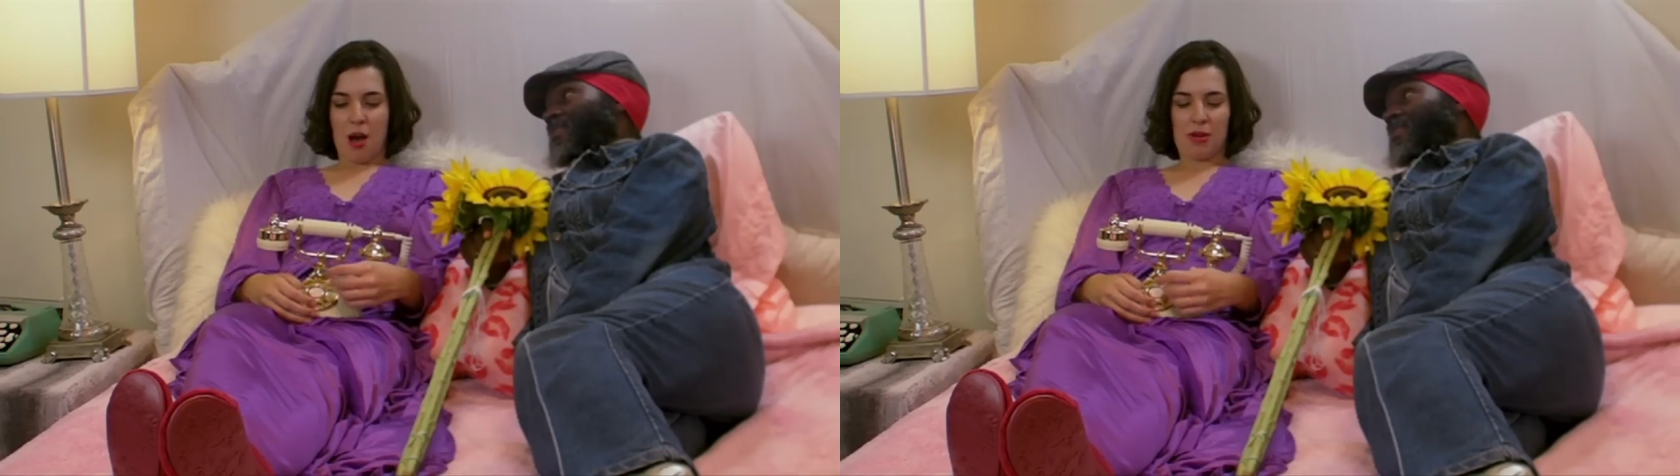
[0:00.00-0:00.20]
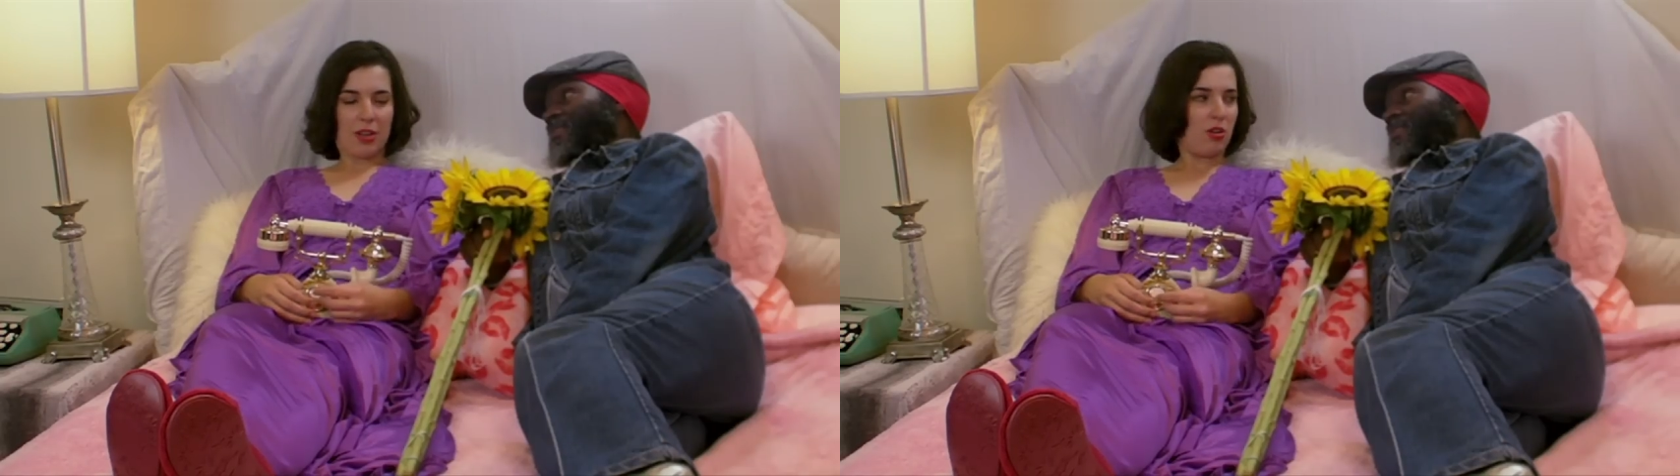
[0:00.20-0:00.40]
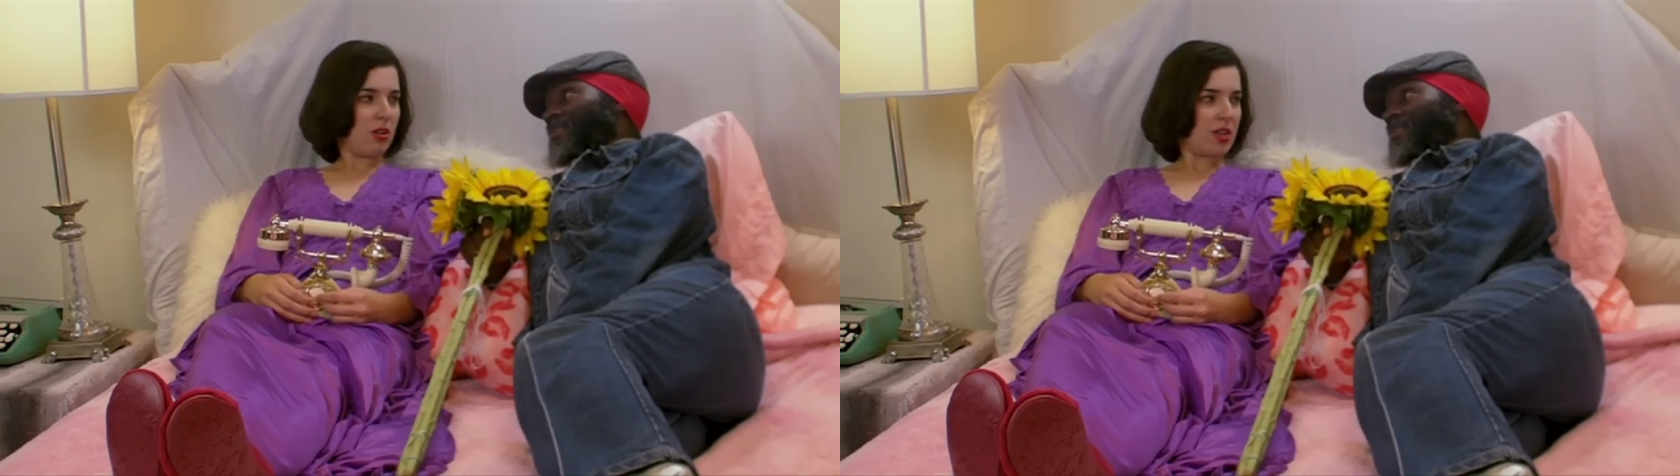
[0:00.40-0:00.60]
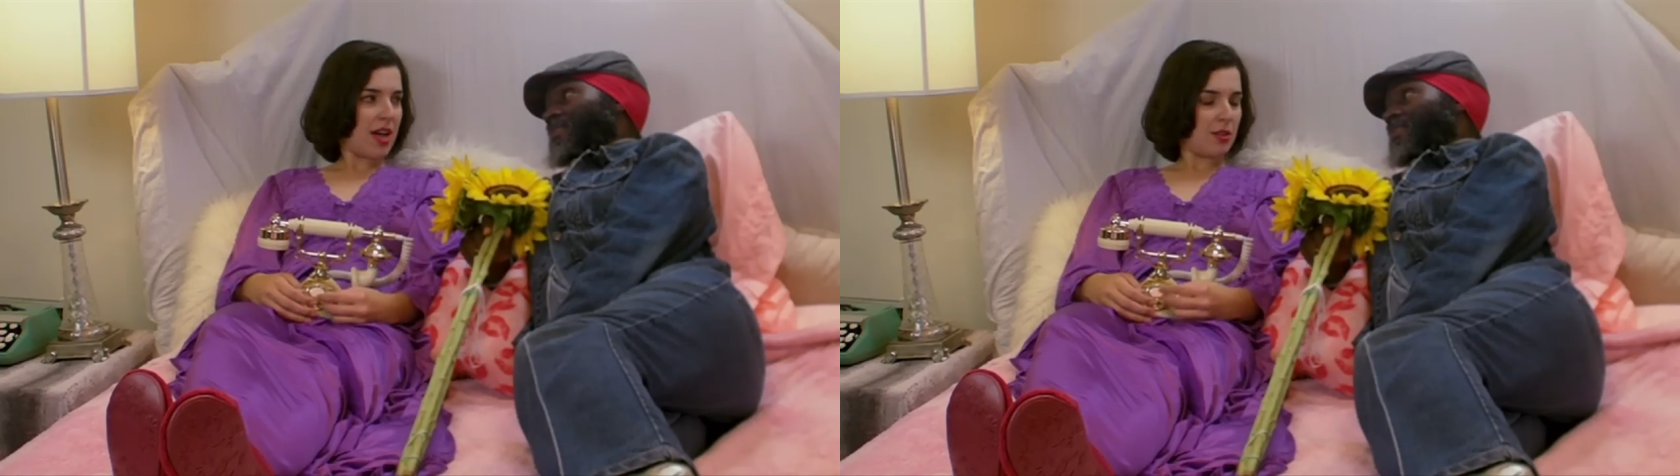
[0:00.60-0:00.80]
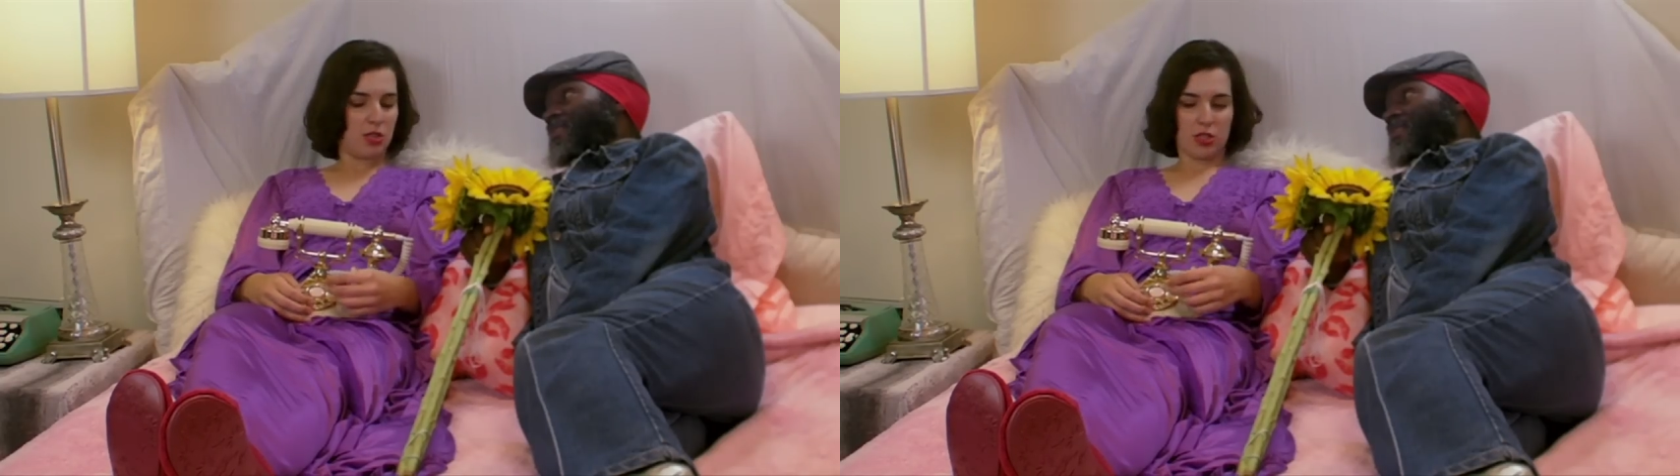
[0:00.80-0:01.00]
How about I call
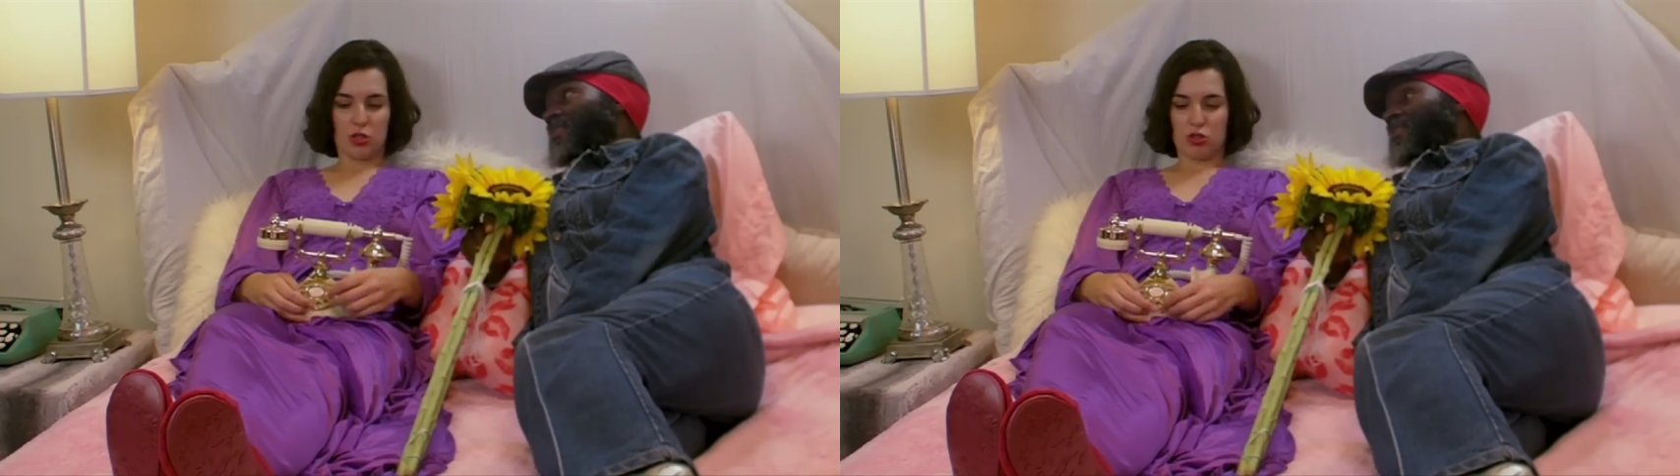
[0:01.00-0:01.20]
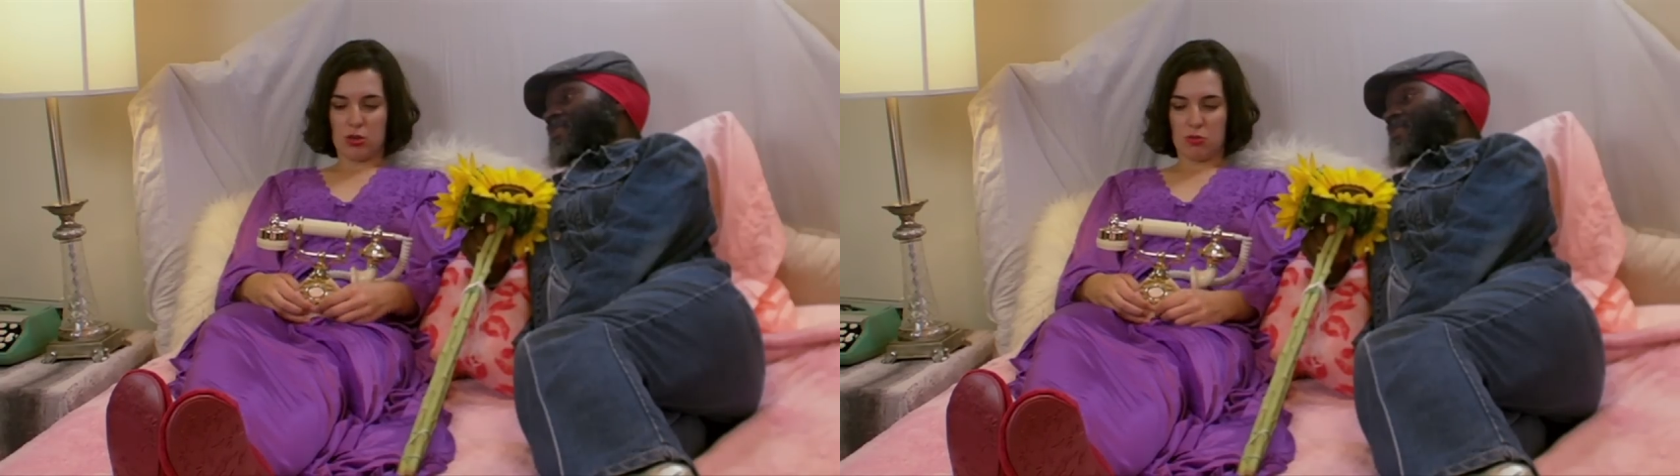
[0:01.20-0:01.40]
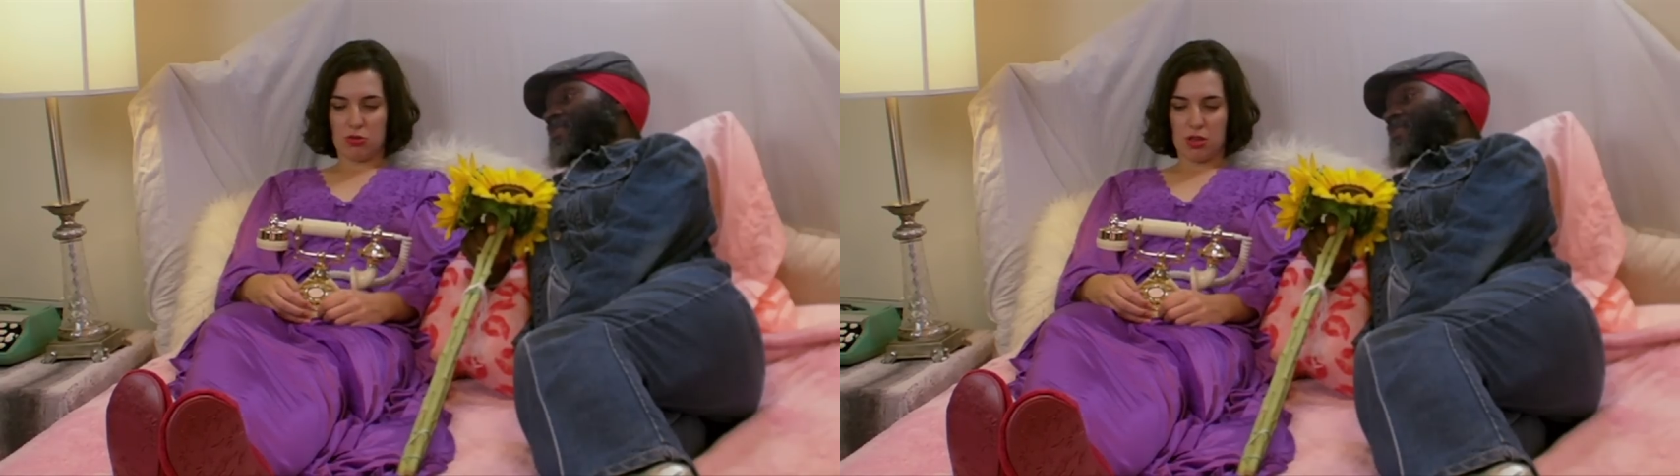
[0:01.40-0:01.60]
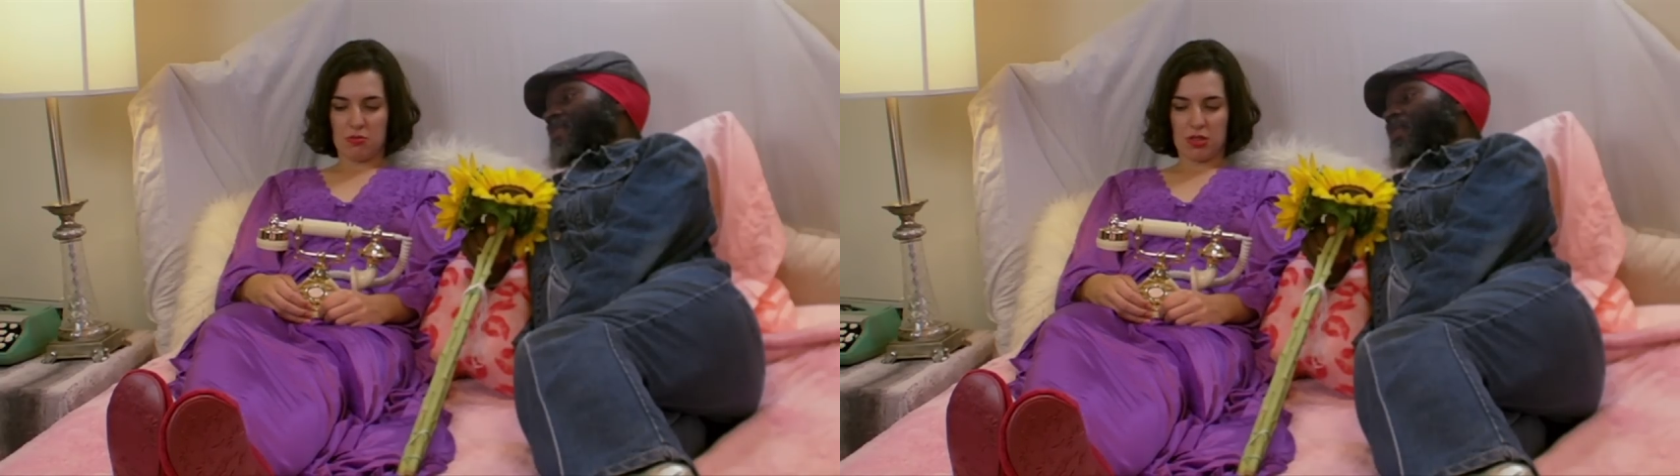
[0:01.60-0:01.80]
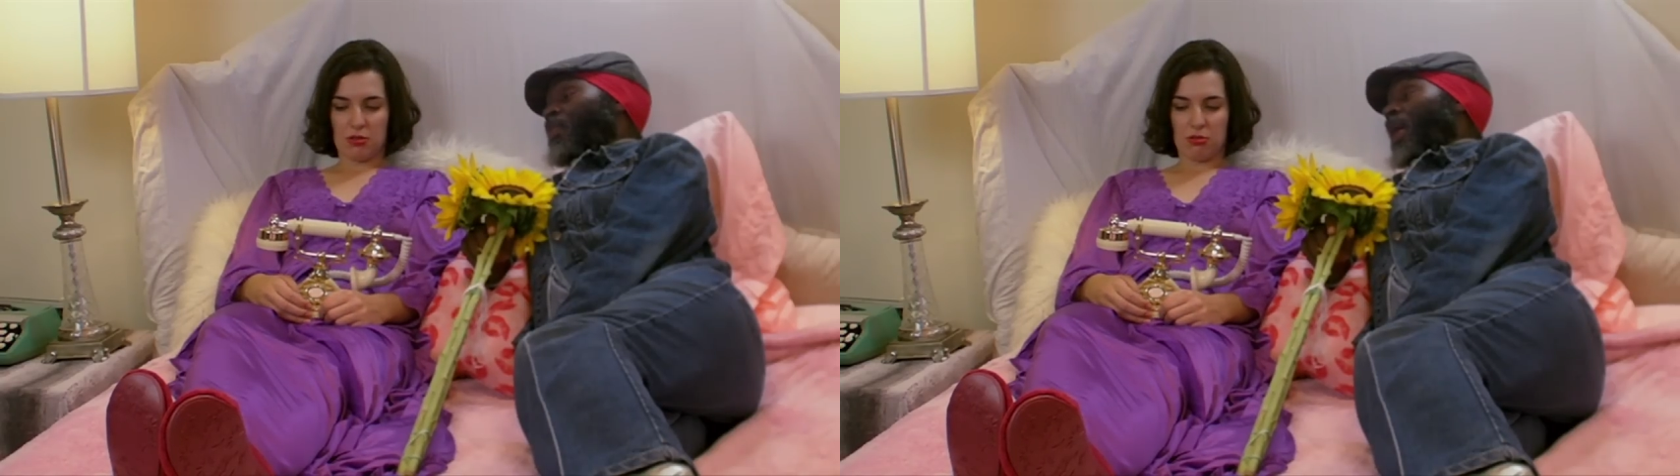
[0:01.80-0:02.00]
Dad? Isn't he at the gym or
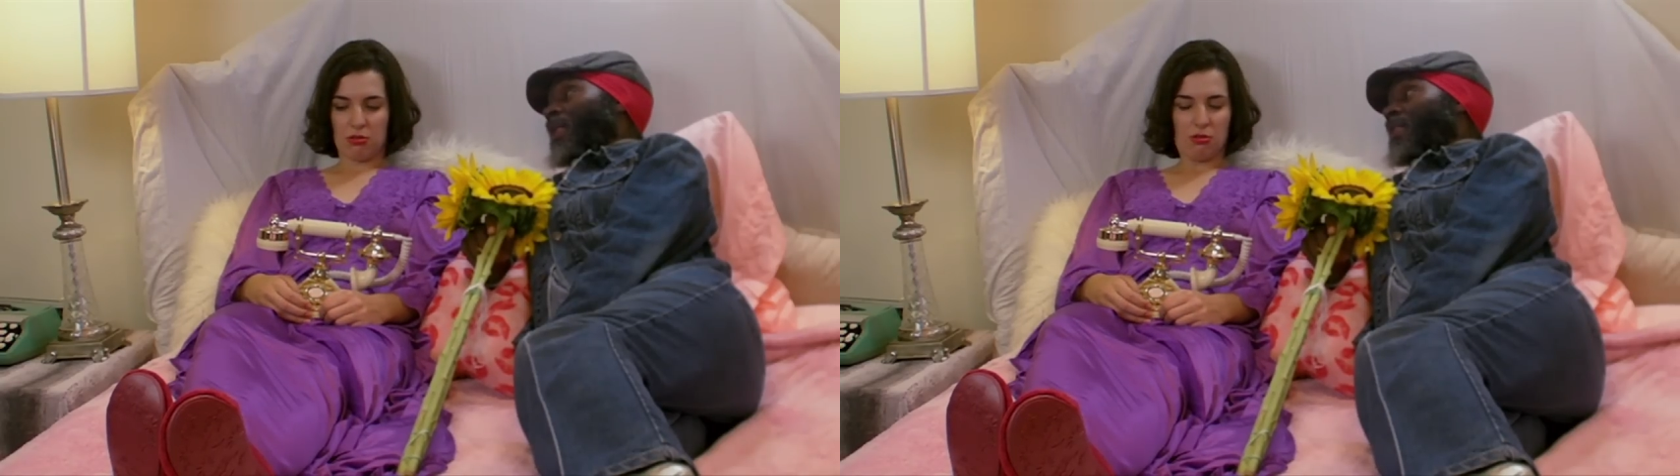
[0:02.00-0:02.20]
something?